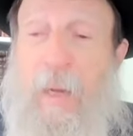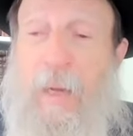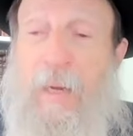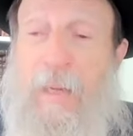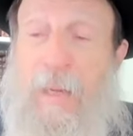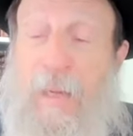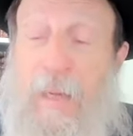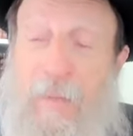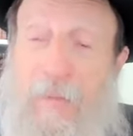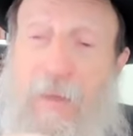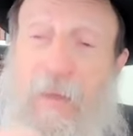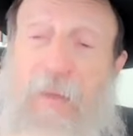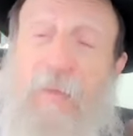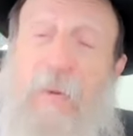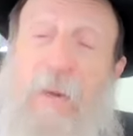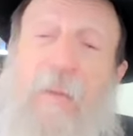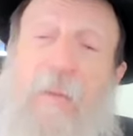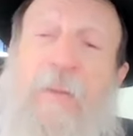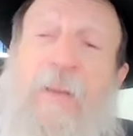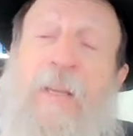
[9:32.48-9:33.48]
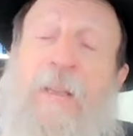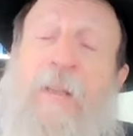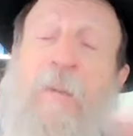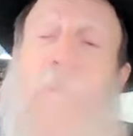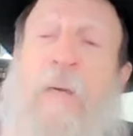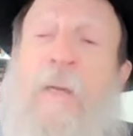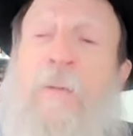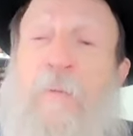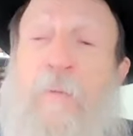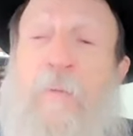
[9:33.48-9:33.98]
And he had the other half, he had the
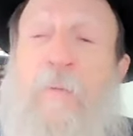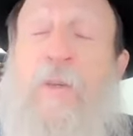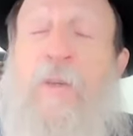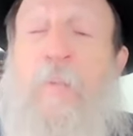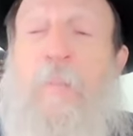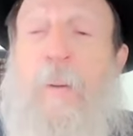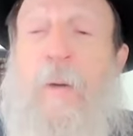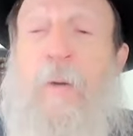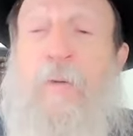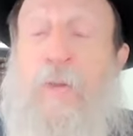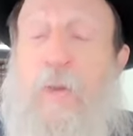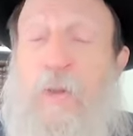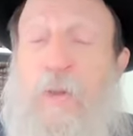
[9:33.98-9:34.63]
money for his pouch.